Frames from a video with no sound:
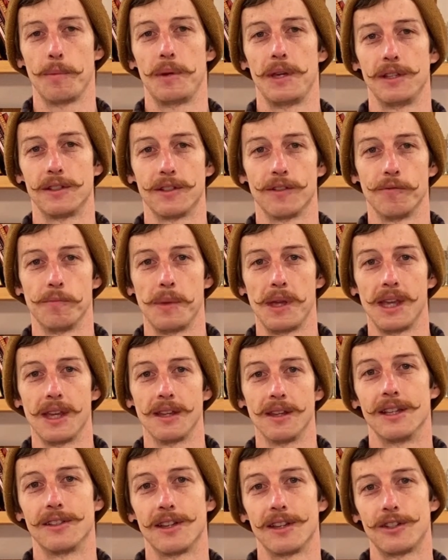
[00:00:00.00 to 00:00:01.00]
a piece of
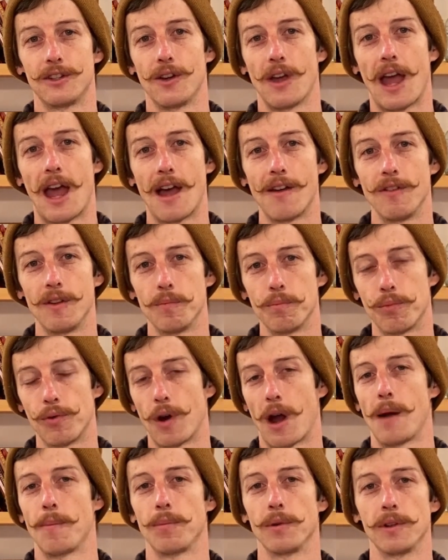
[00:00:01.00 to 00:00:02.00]
meat is that you haven't
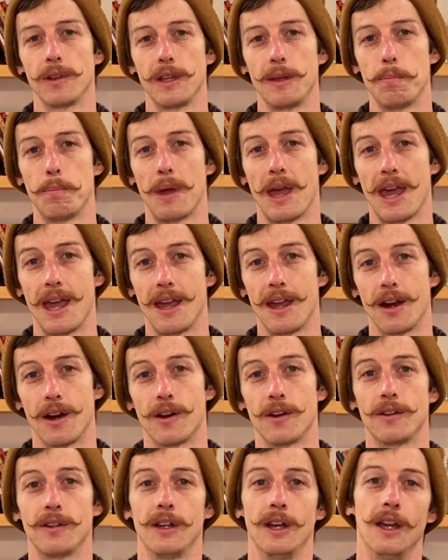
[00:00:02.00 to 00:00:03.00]
properly
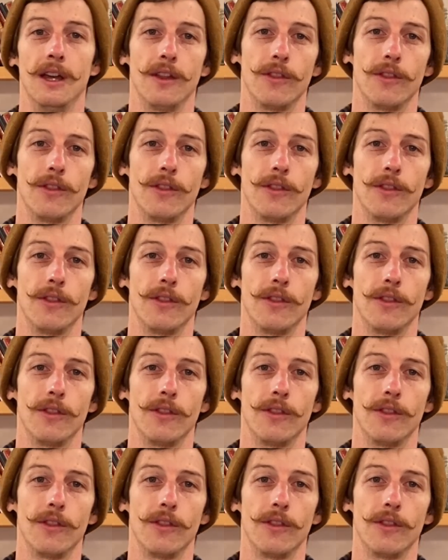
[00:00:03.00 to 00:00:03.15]
paired